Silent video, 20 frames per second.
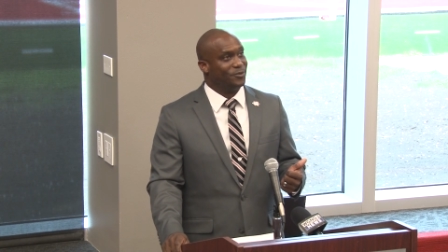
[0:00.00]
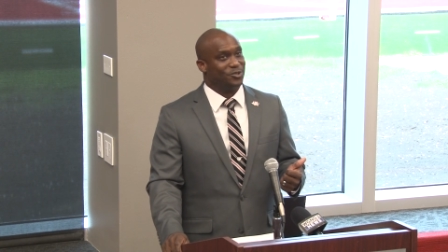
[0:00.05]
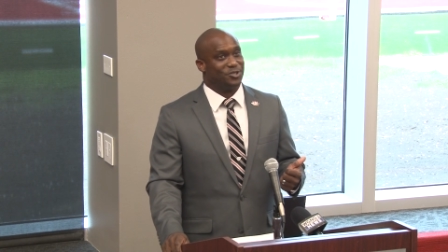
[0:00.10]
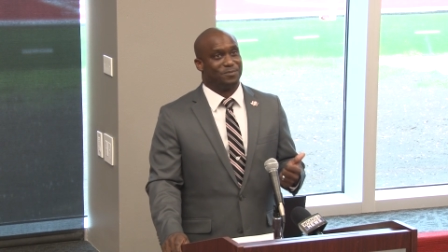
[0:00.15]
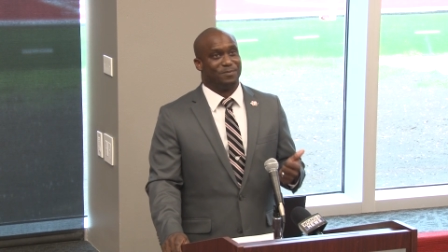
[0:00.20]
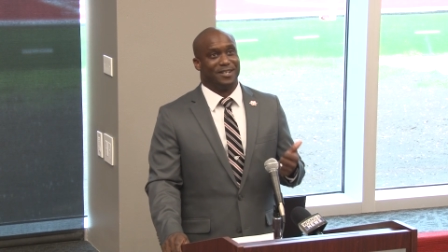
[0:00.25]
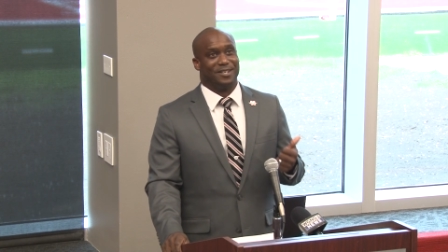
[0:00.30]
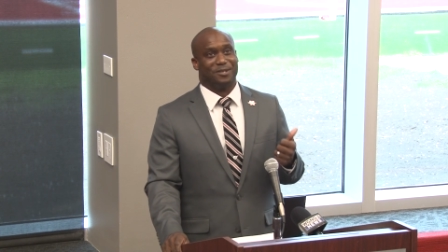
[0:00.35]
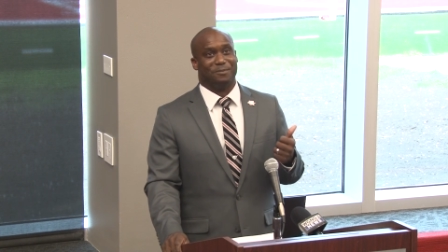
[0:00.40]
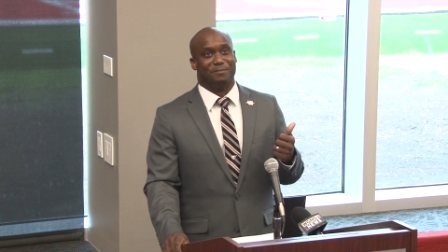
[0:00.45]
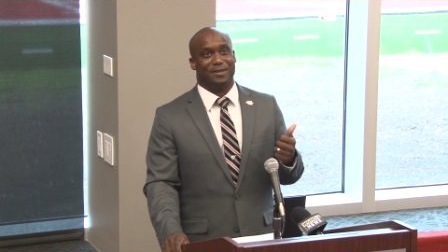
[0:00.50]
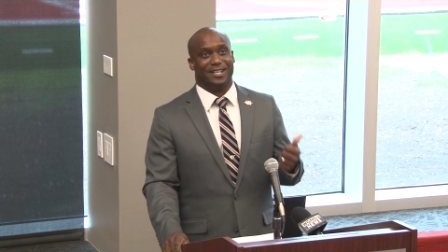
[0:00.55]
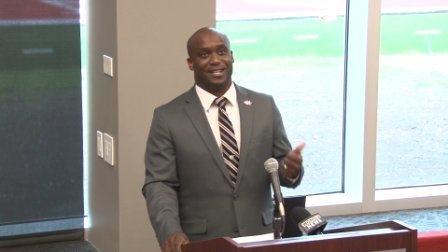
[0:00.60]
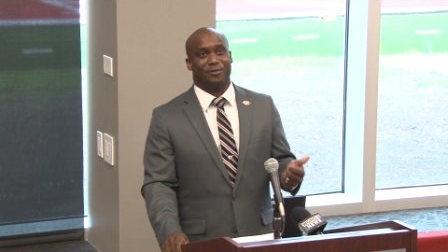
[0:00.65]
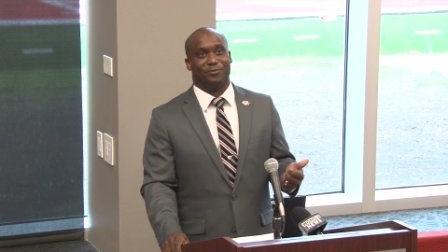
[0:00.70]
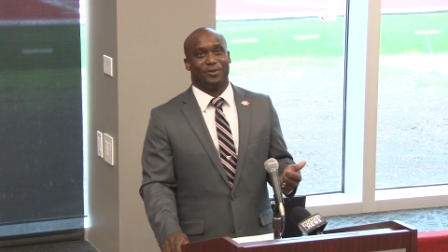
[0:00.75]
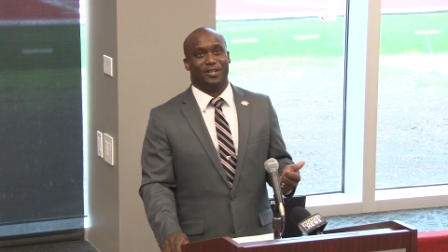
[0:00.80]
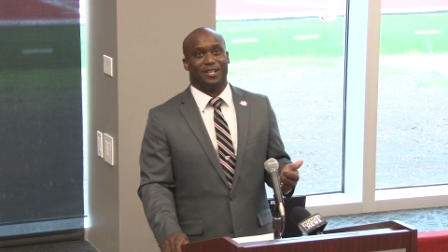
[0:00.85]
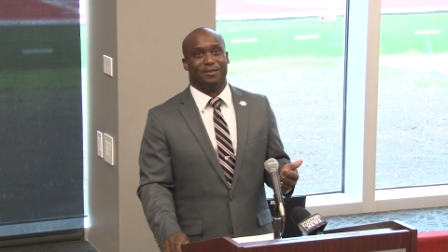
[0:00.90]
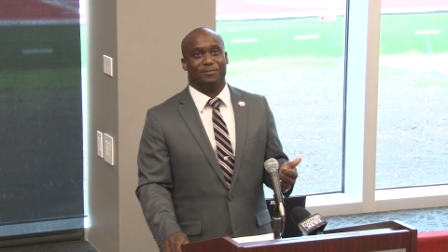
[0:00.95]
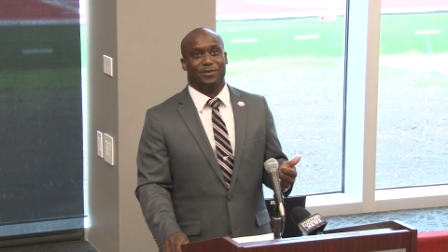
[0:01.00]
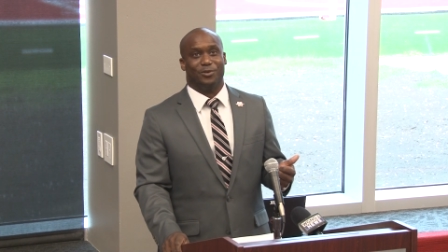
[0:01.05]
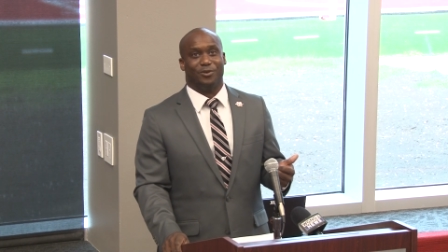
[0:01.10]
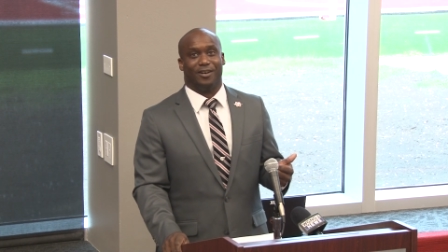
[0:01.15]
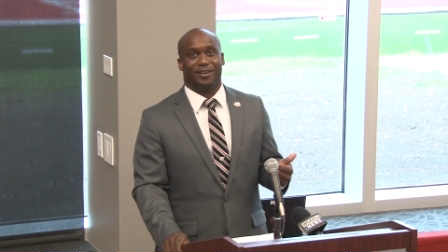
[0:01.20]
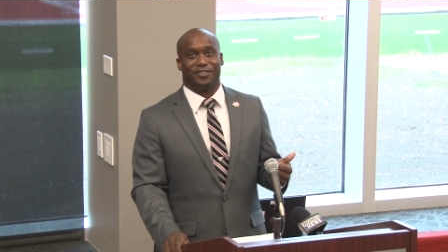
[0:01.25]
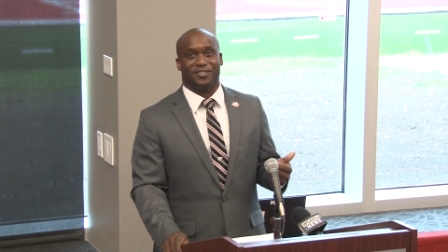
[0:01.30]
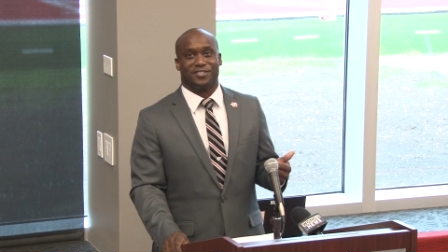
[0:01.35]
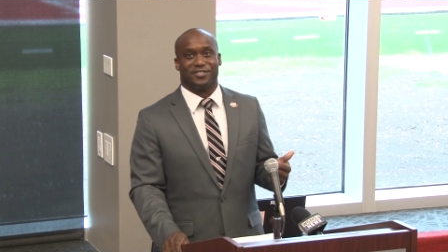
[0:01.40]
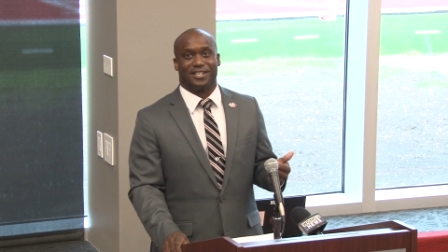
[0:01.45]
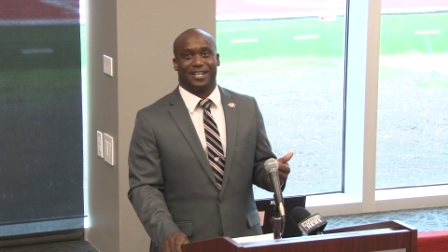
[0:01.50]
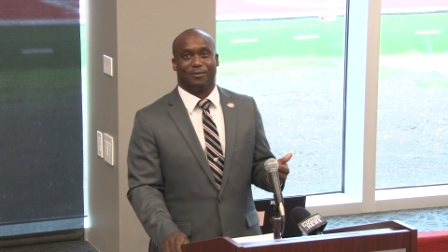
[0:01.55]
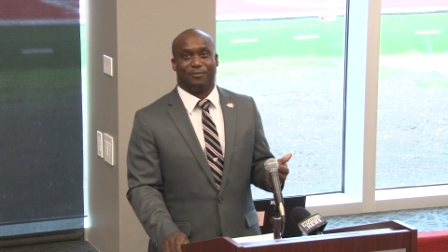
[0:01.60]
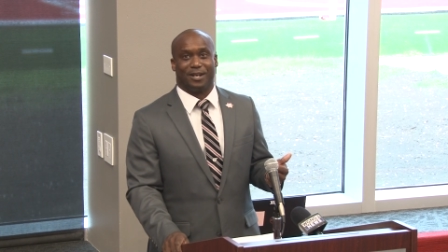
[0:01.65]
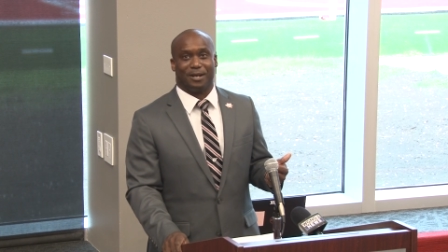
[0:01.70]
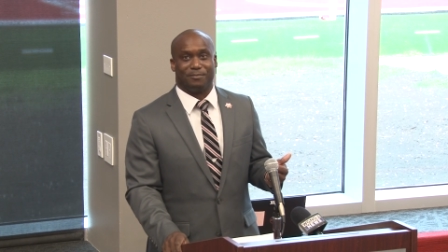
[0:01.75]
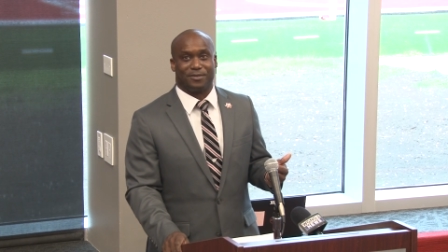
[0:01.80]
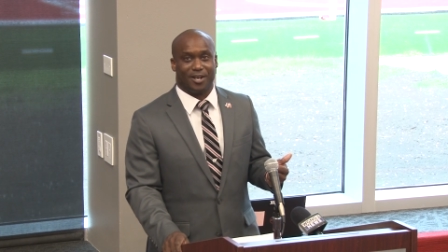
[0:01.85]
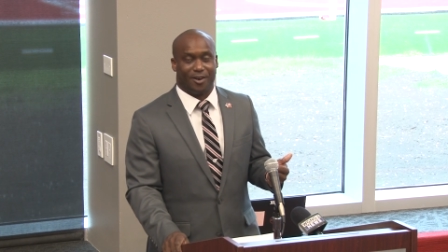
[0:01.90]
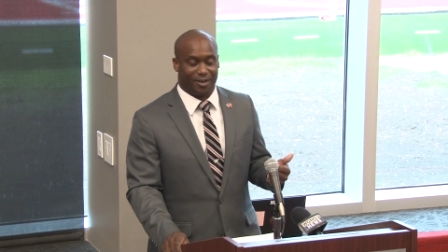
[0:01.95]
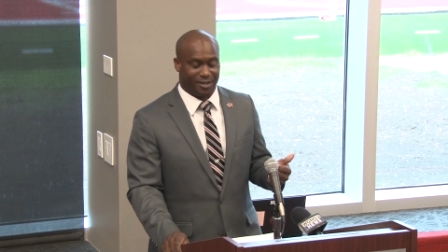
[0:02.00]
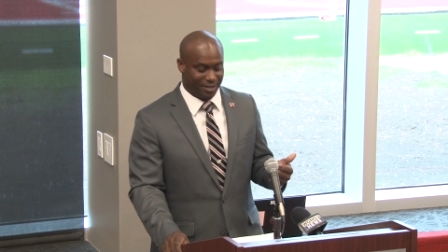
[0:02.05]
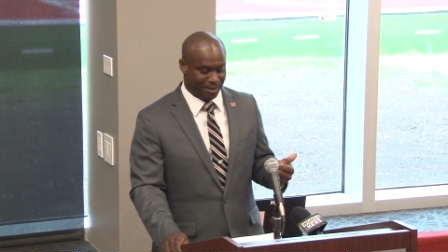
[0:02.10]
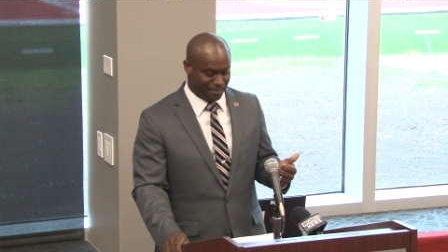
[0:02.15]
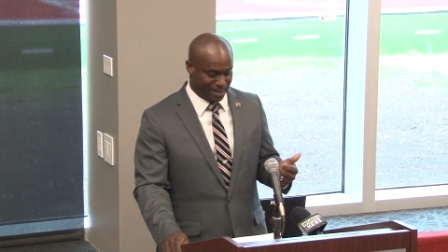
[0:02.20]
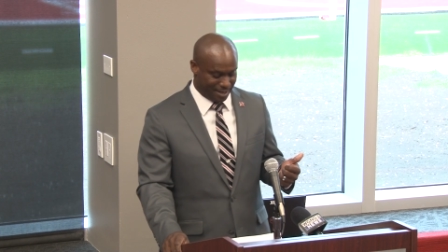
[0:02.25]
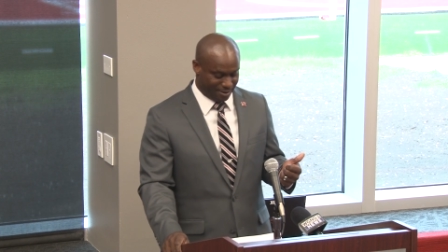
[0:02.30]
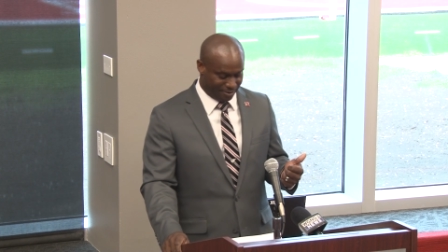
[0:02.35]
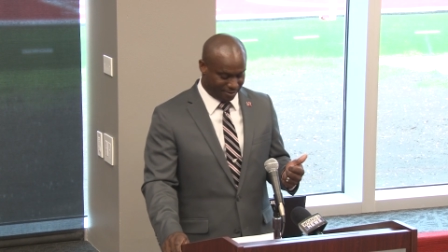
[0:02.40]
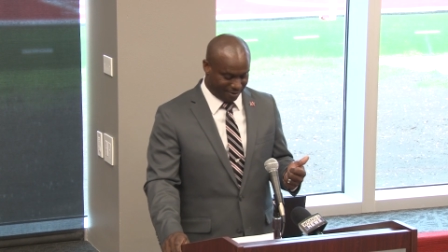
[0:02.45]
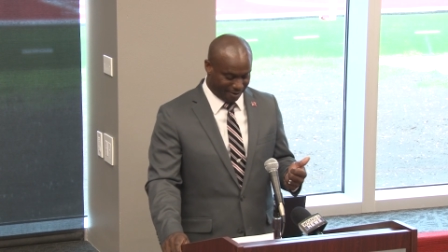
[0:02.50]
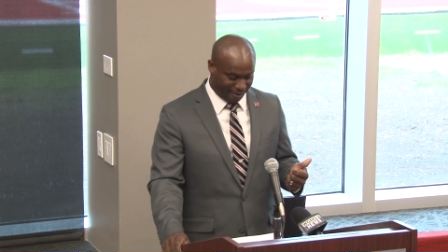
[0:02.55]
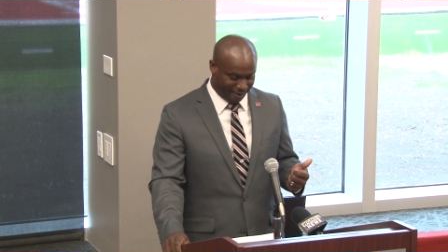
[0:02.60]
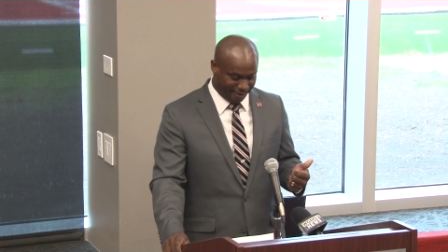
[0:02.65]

you spend a minute with him, you'll understand what I'm talking about.